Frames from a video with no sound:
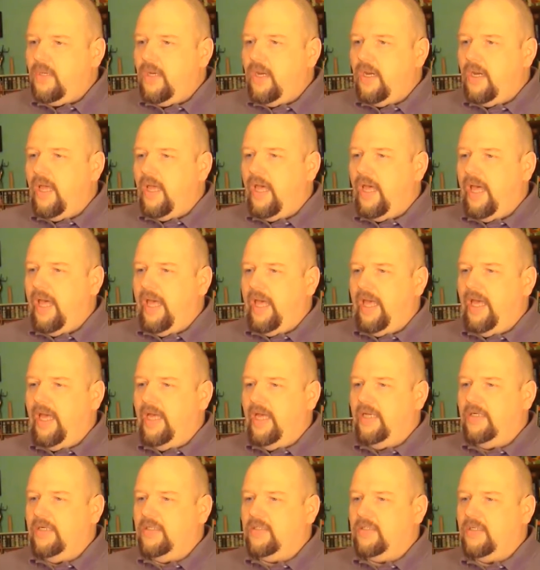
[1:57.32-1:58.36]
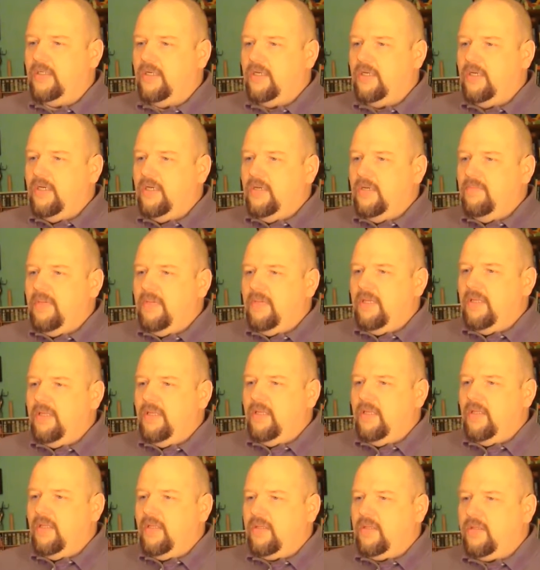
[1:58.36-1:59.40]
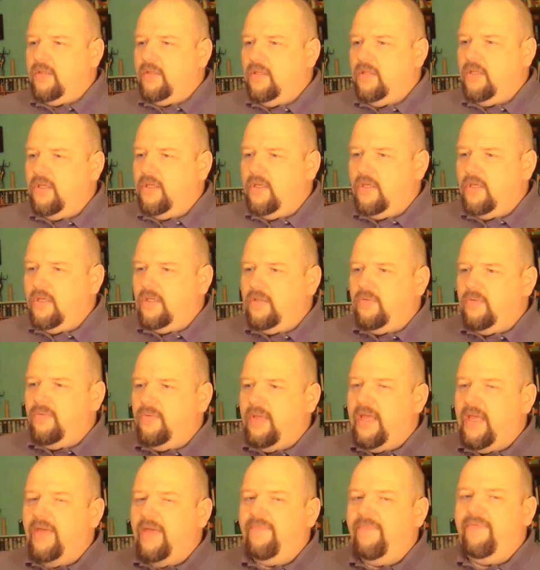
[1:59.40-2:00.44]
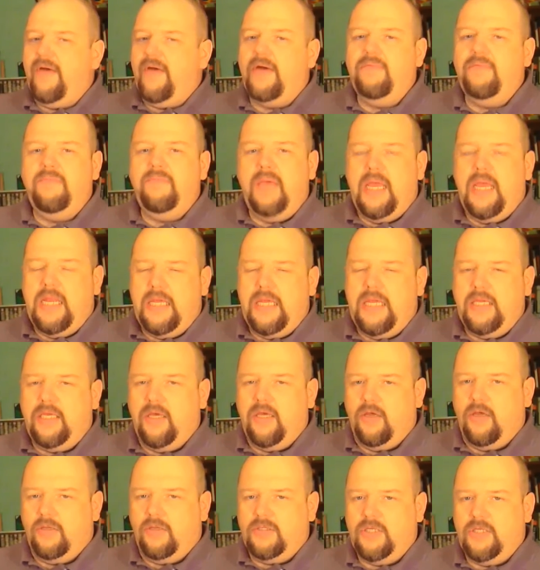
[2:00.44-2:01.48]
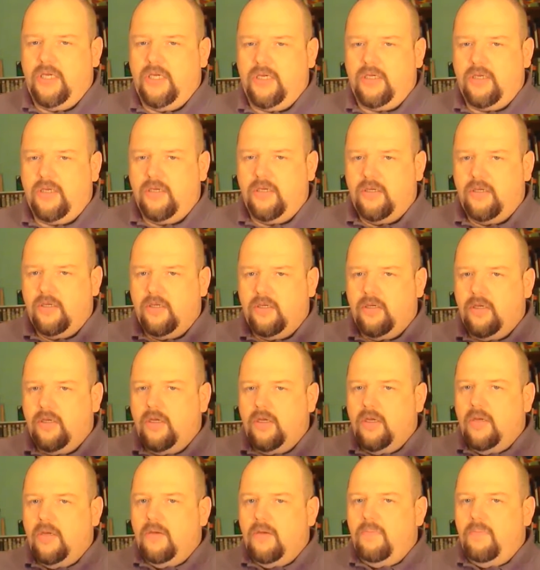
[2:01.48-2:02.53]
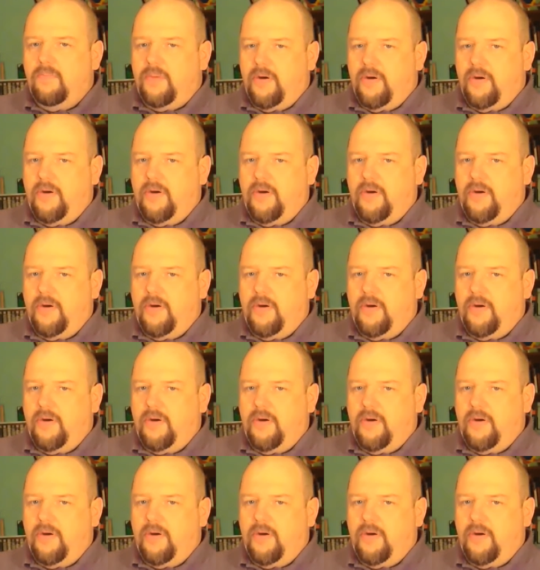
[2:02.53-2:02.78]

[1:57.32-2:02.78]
And, I mean, we have found many Celtic burial